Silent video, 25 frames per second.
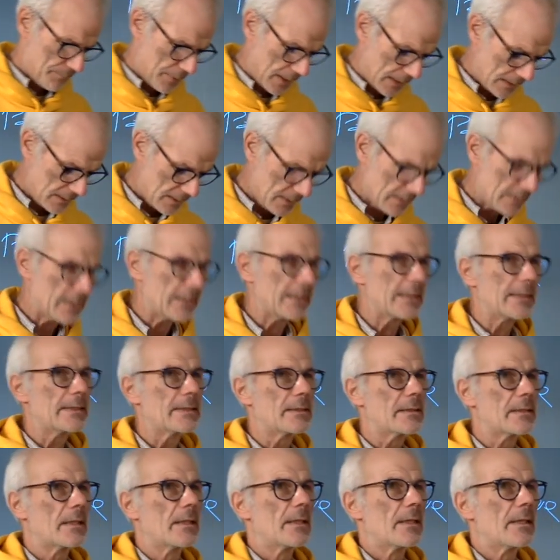but it
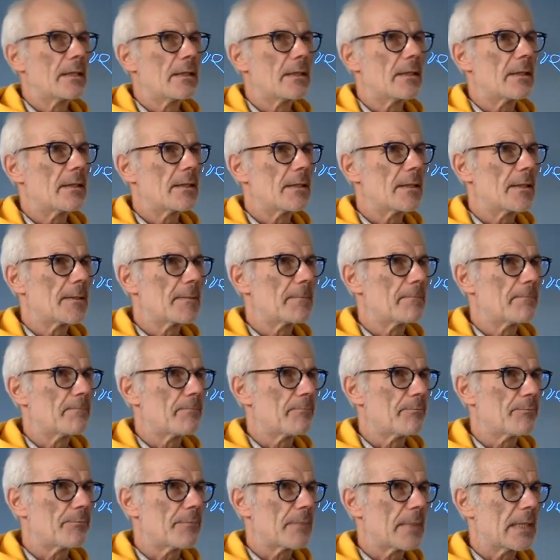is
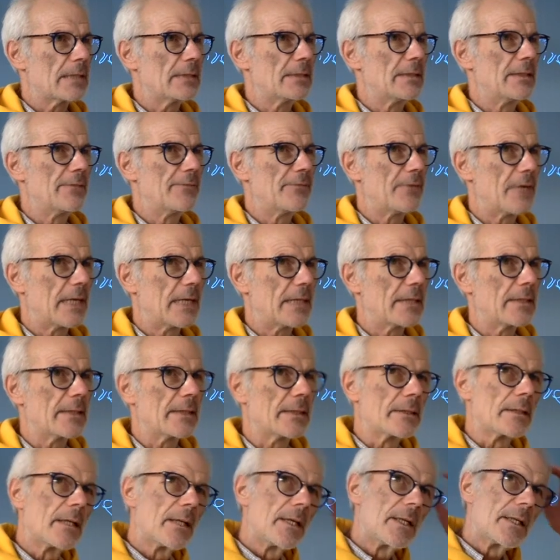um,
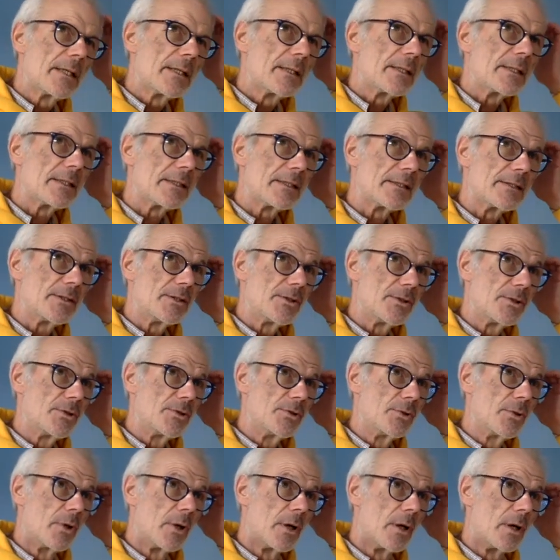defining
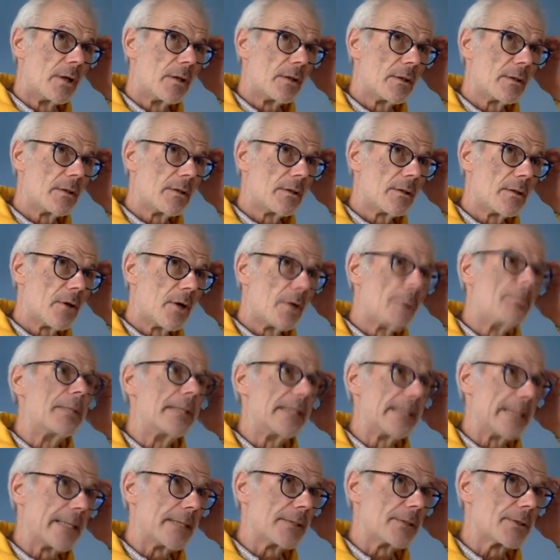your
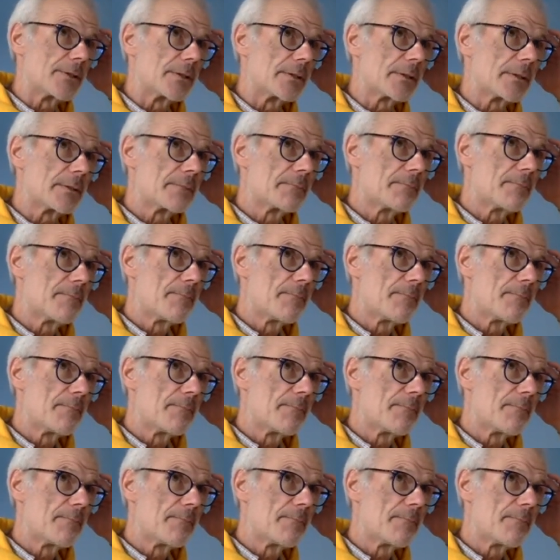obligations.